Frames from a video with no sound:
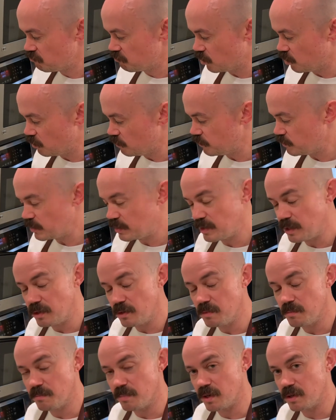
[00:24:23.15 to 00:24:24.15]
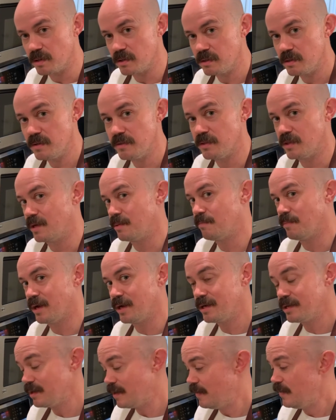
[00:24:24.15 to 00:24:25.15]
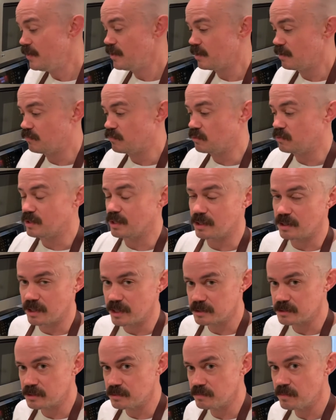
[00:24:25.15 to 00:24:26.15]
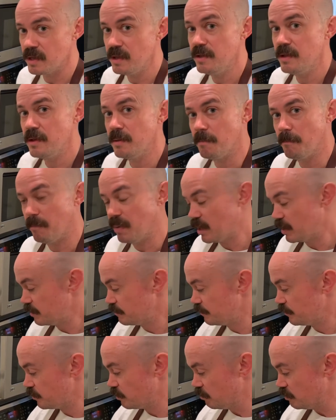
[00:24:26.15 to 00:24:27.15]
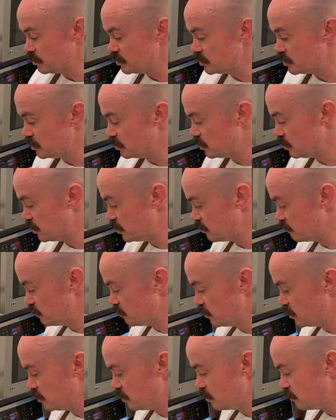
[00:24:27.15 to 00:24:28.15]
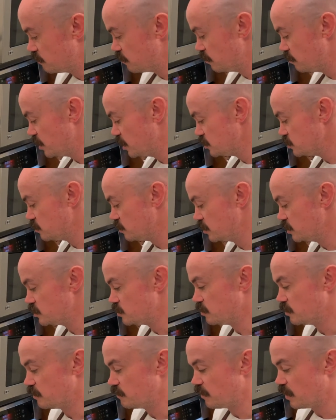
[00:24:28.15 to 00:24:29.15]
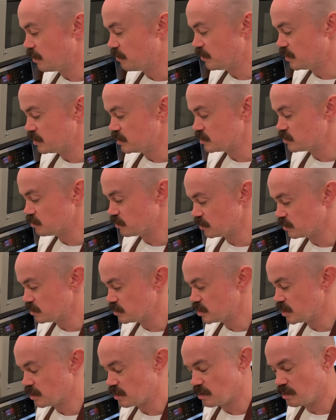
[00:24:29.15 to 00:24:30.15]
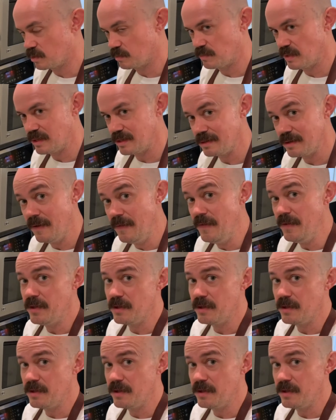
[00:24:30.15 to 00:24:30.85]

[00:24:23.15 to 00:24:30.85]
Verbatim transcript: Hopefully they don't burn. They might if you neglect them, but we're just gonna leave them in there for about 20, 25 minutes. We're gonna check on them then.